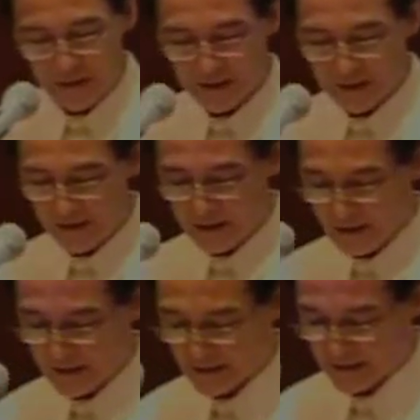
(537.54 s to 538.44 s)

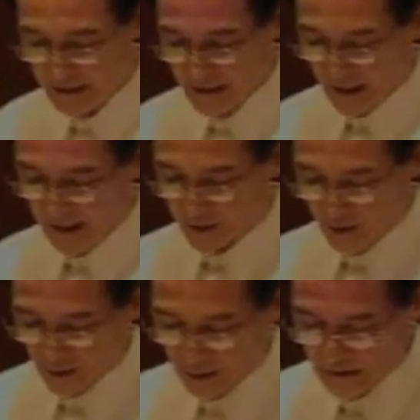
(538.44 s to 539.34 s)
statistics,
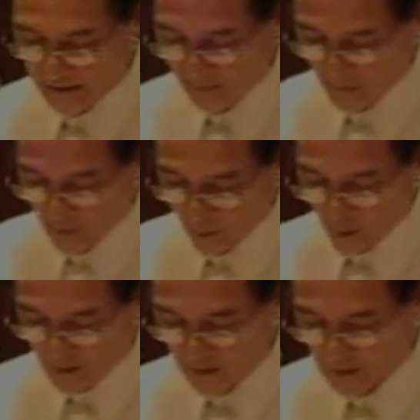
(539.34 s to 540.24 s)
hydrology,
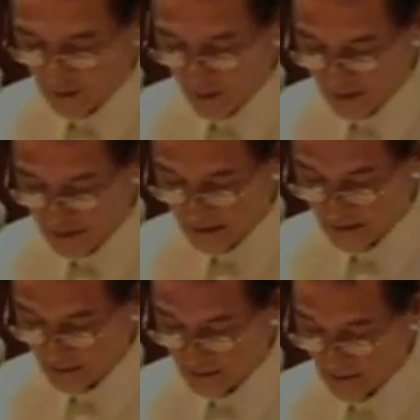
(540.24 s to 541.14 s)
water resources,
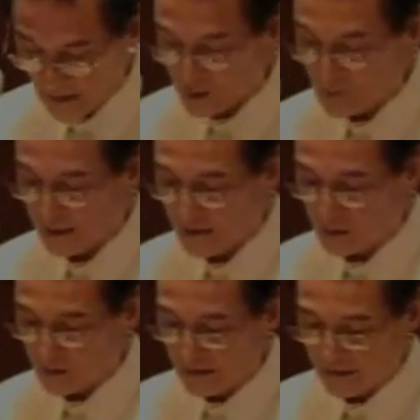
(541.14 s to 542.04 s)
risk
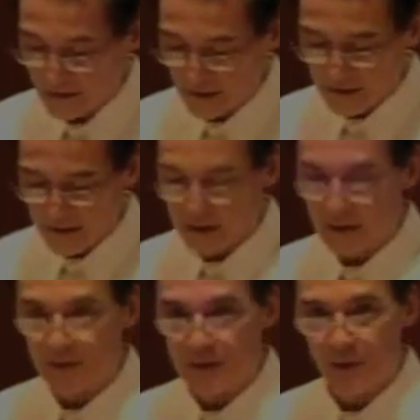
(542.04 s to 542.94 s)
management, system
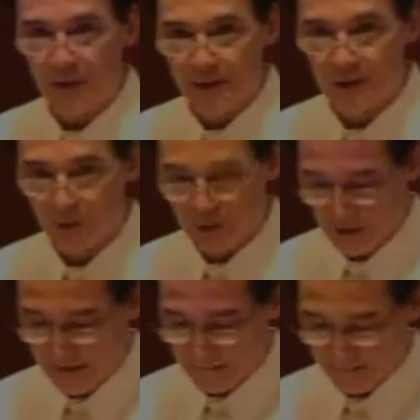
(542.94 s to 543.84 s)
simulation
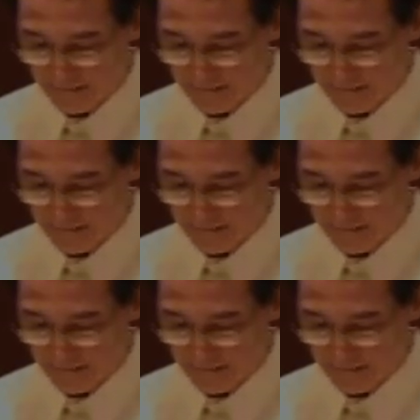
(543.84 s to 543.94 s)
modeling.